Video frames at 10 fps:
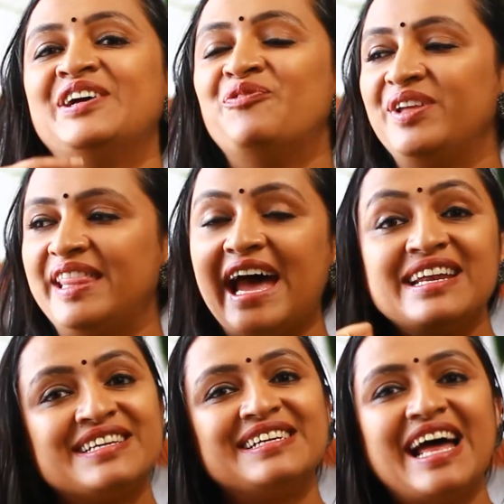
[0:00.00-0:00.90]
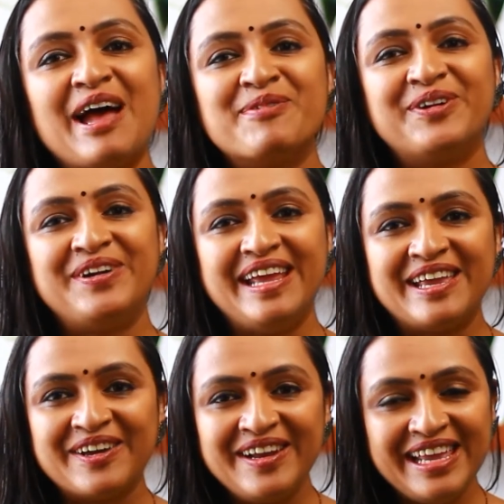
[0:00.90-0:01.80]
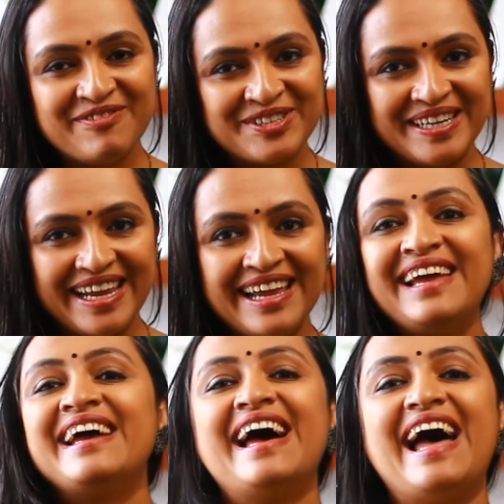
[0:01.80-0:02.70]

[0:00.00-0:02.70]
With that, I'm going to take your leave today